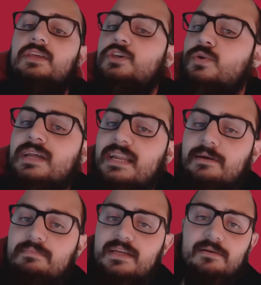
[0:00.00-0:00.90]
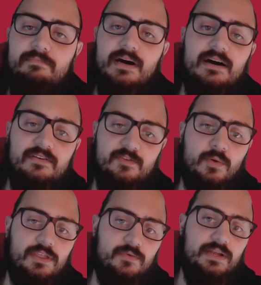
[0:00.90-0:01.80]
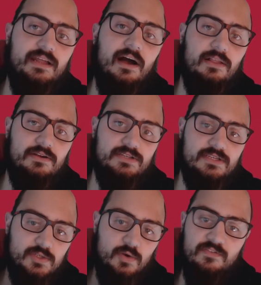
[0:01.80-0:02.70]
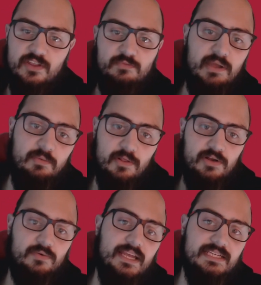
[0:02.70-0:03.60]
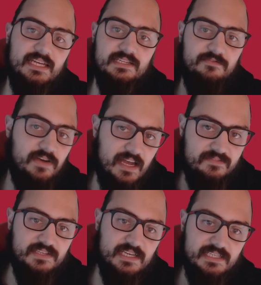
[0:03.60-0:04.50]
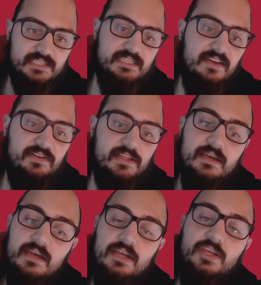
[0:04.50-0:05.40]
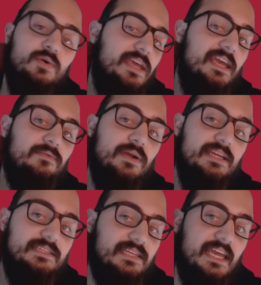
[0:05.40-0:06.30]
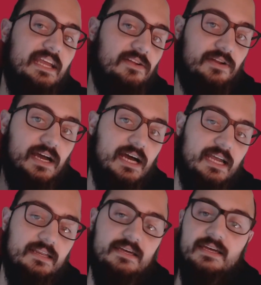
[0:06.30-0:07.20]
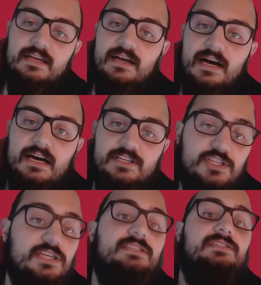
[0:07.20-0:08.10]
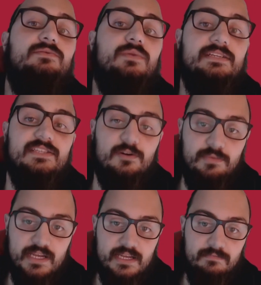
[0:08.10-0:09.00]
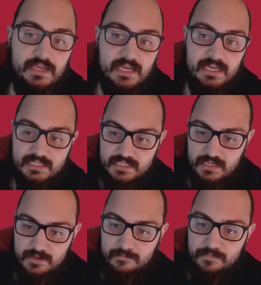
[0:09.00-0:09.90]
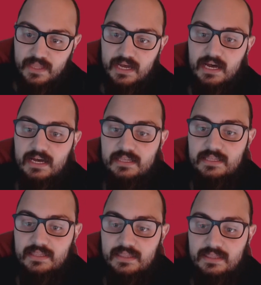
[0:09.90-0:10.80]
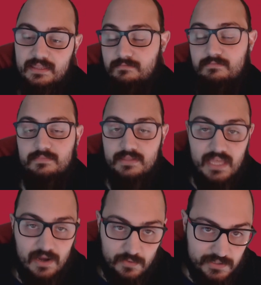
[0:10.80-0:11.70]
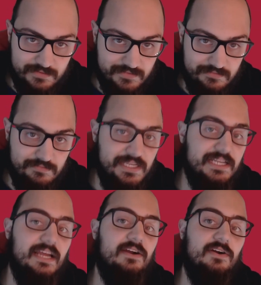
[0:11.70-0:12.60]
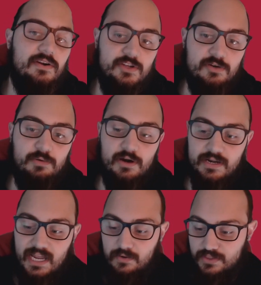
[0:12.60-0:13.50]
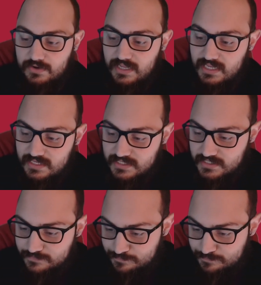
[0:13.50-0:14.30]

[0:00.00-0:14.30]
You cannot bid above your $3. So if other people are raising it to 5, 6, and 7, you can't raise to 8 or 9 just to raise their bid, because that would be an error on your part. Now, there is